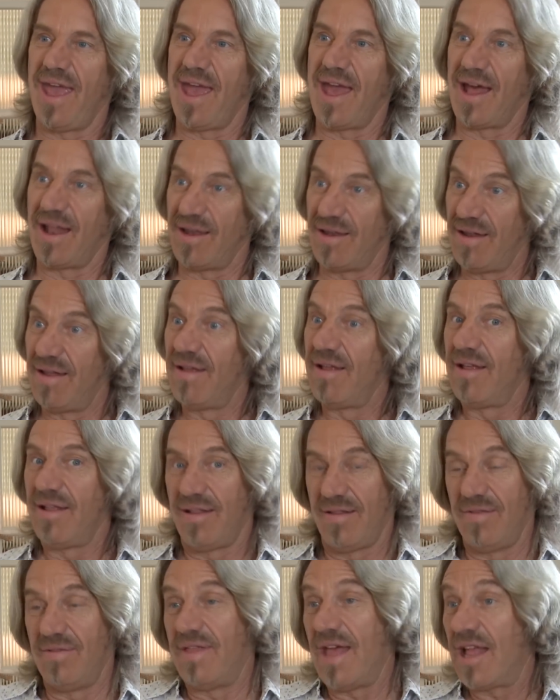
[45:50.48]
And
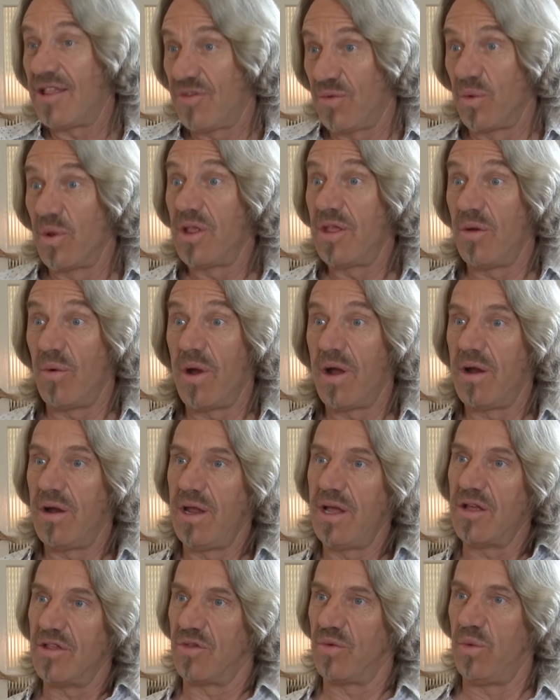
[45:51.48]
that's really where it
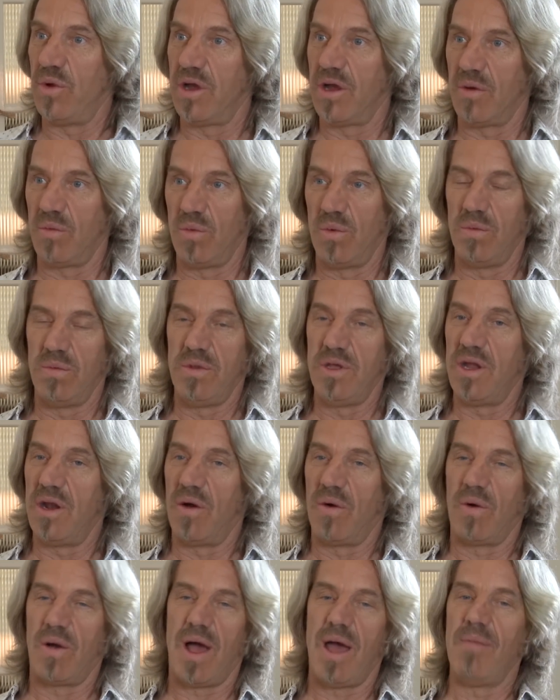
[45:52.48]
is. We're, you
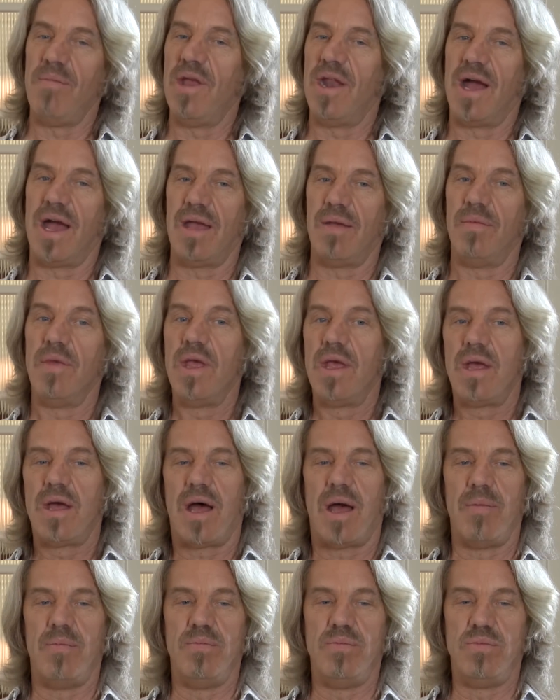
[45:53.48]
know, I mean, I,
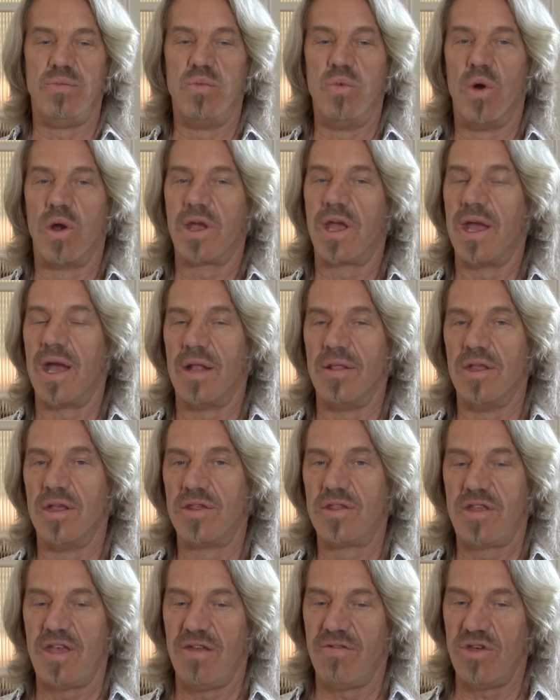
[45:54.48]
I'm working on
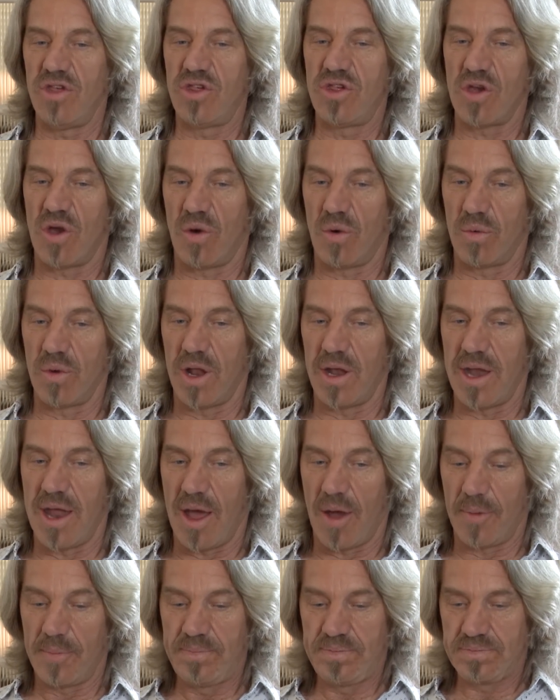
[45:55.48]
this T V show right
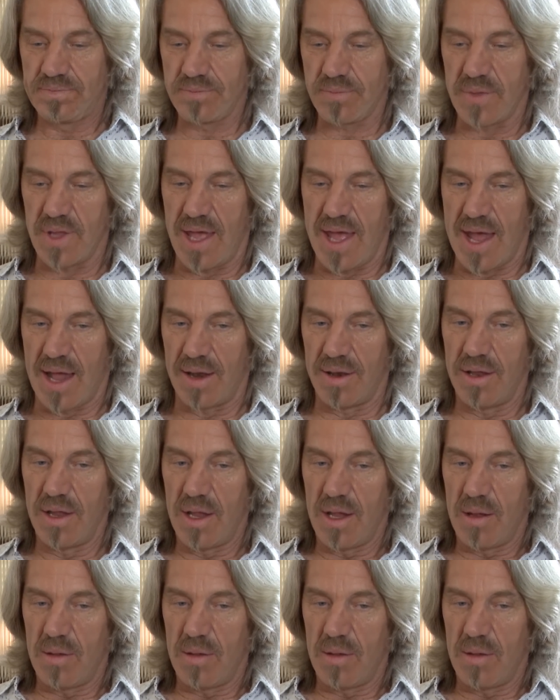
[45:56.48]
now, and